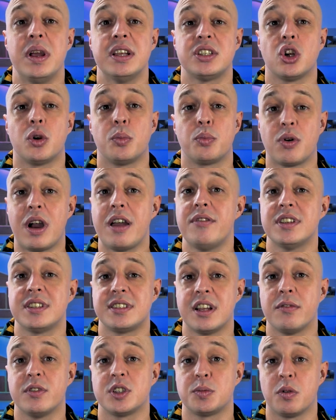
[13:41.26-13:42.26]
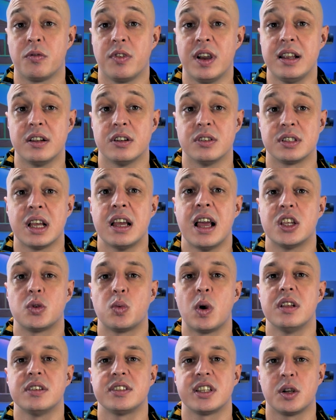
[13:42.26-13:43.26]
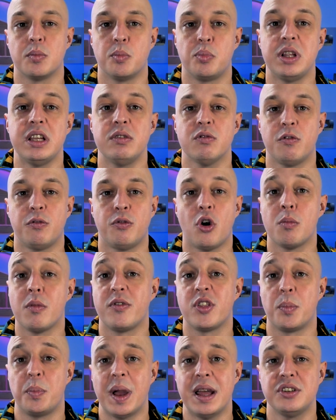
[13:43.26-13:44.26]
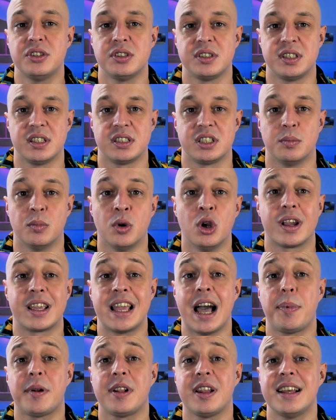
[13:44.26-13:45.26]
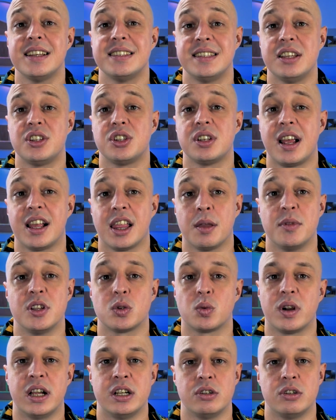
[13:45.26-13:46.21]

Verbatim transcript: based on private service providers, as well as a complete reform of the pension system where capitalisation elements were